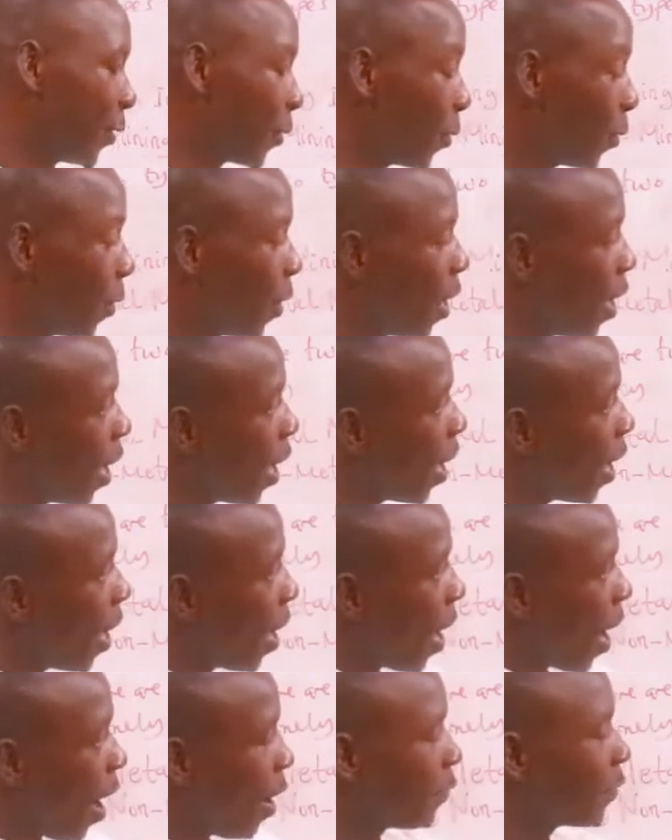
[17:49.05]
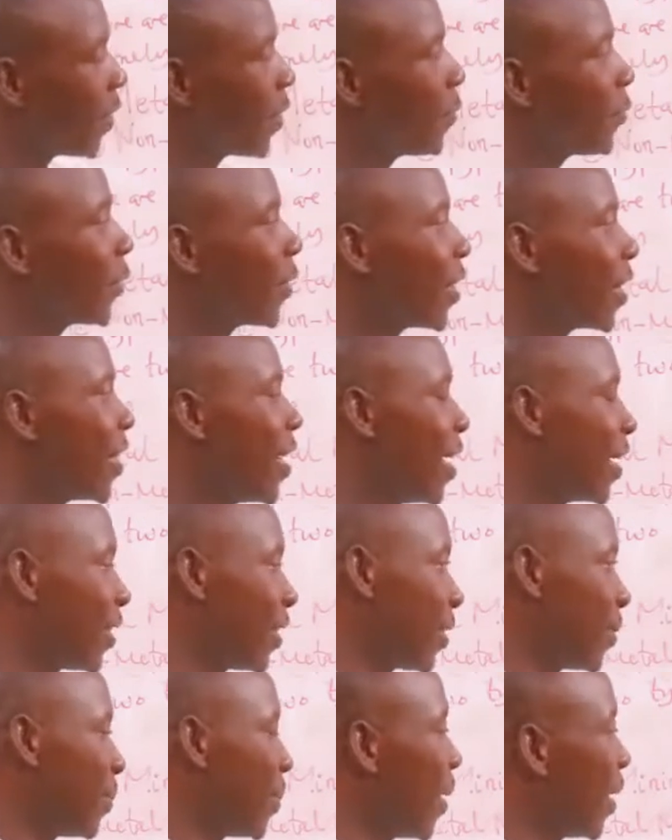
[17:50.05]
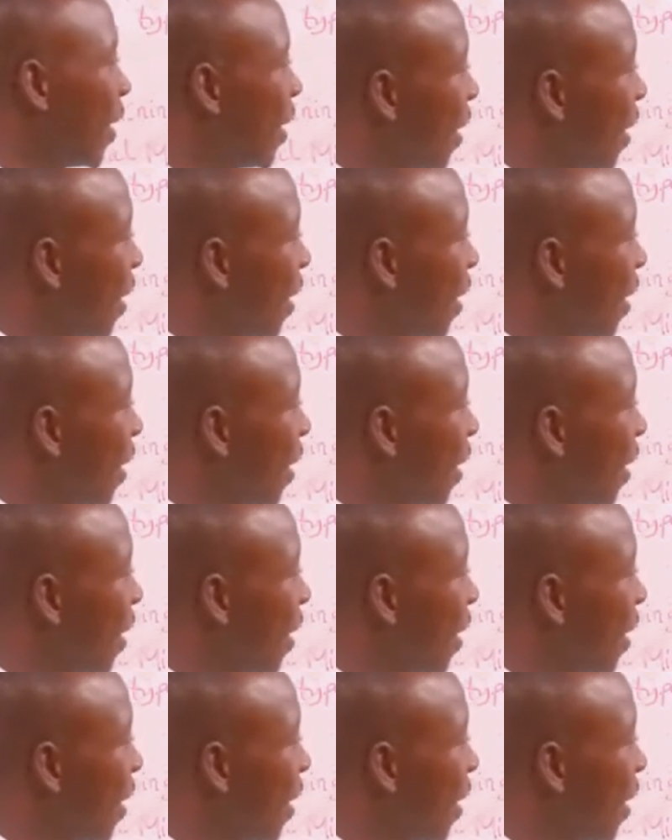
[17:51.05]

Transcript: So after looking at that, my